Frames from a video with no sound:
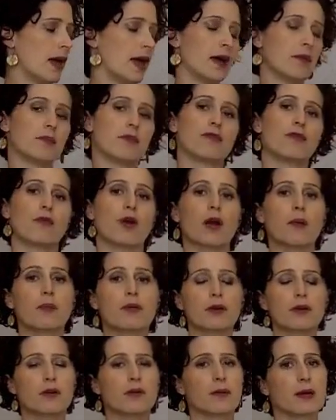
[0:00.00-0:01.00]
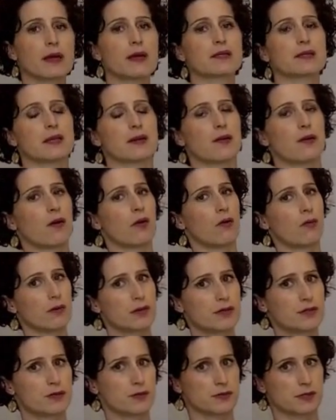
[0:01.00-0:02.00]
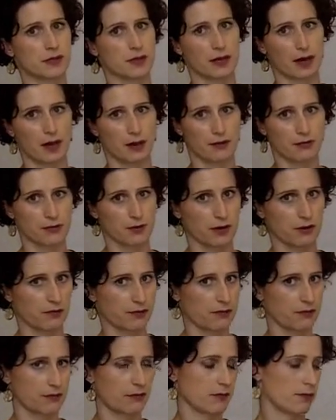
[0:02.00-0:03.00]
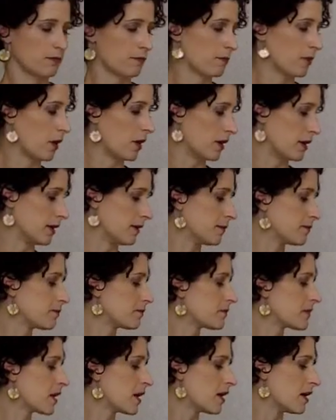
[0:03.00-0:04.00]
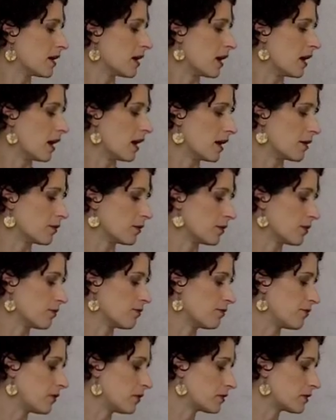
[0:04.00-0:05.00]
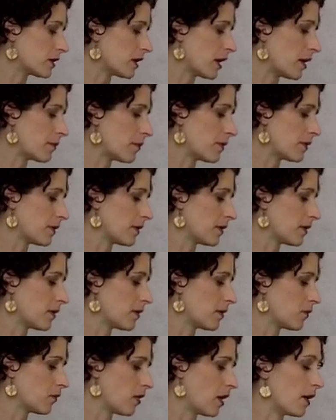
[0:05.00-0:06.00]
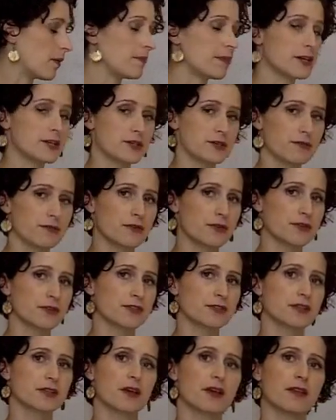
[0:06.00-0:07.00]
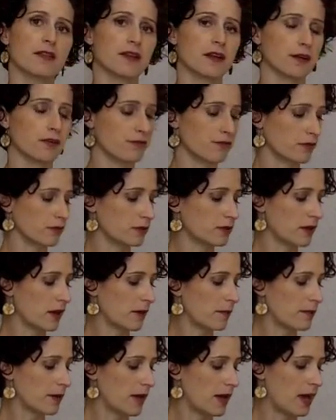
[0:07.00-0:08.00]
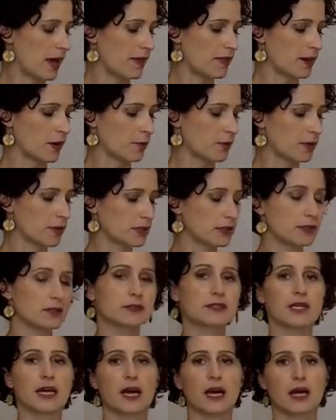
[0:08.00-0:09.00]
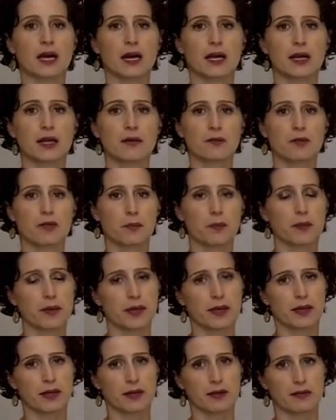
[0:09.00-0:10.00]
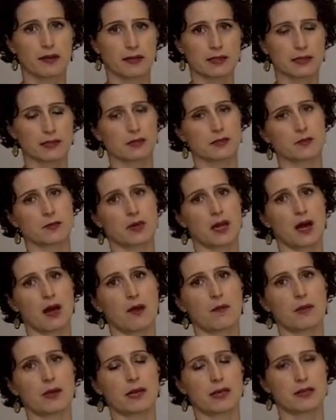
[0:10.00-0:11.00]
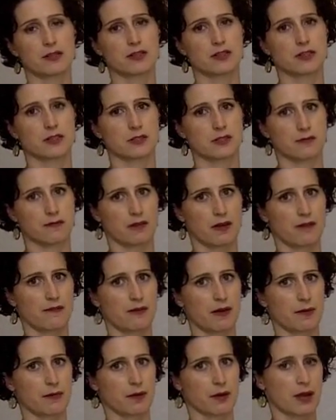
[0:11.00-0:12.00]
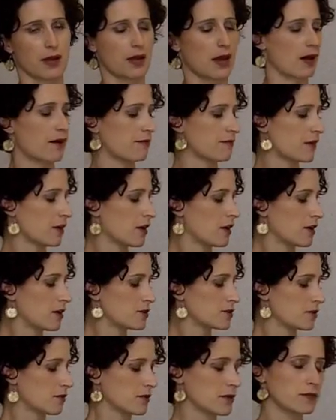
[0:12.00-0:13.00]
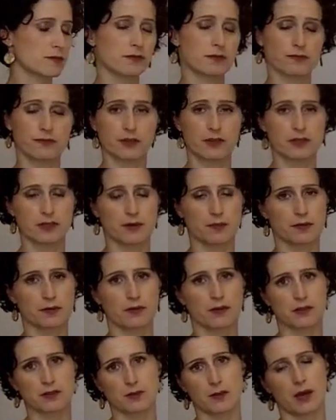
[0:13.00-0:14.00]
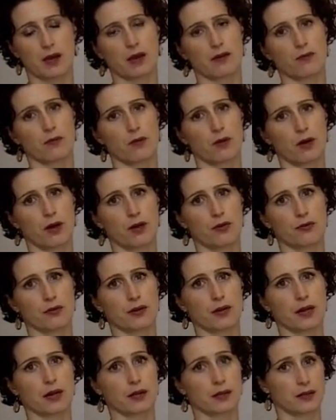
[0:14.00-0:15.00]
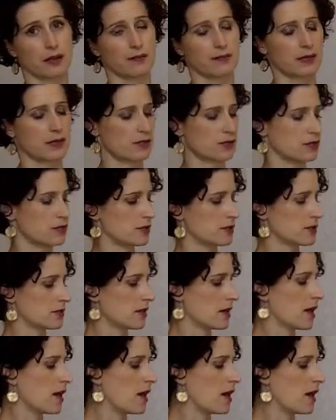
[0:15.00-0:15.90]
And before I put it away, because I don't always use it after I've bought it, I will fold it up. Well, I'll measure it first, then I'll fold it up, and then I'll put a little tag on it with a pin that tells me how many inches of that fabric I have. So this one, for example, tells me I have 111 inches.